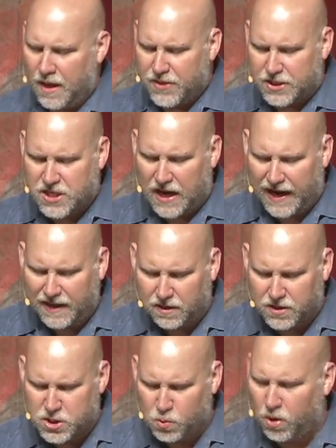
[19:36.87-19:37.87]
The
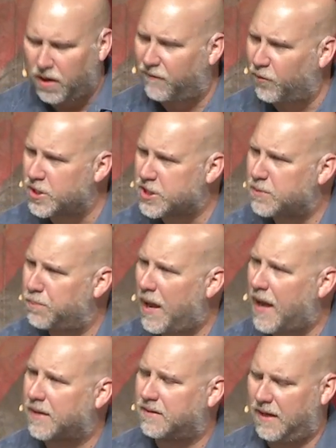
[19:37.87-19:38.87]
title is one of
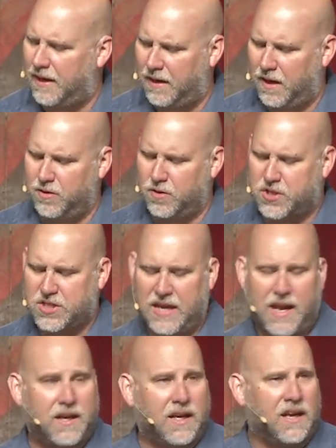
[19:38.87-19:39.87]
respect and
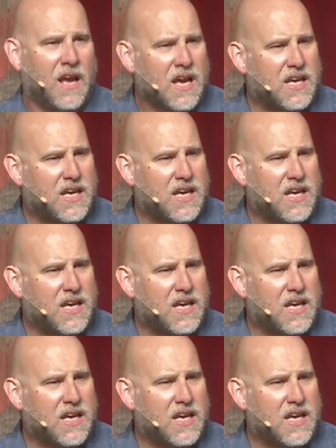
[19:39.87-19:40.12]
understanding.